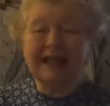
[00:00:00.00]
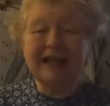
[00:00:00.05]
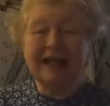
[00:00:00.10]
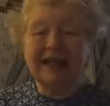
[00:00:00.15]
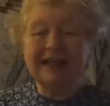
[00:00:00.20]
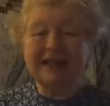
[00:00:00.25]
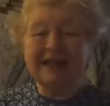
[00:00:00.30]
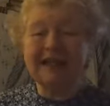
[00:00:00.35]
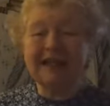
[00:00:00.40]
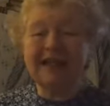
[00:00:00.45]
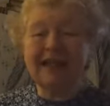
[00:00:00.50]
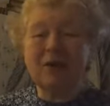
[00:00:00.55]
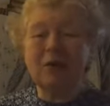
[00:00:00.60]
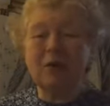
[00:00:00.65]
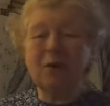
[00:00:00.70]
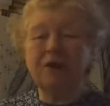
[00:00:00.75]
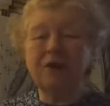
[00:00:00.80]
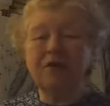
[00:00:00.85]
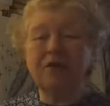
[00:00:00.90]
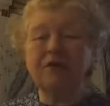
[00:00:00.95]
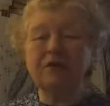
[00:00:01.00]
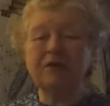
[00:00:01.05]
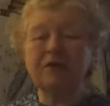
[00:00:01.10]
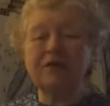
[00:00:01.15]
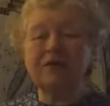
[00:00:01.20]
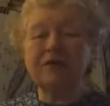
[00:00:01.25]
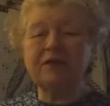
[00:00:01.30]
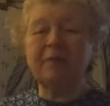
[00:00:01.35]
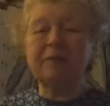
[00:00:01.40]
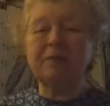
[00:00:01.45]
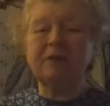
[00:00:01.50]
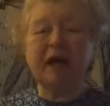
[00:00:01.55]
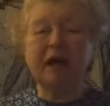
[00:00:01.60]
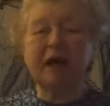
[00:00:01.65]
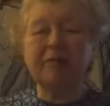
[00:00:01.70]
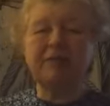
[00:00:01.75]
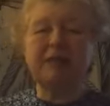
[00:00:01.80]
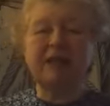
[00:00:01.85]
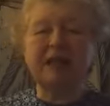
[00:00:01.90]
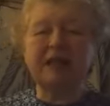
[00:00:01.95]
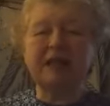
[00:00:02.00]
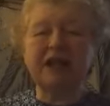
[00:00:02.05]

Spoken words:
Isn't that wonderful? So sometimes the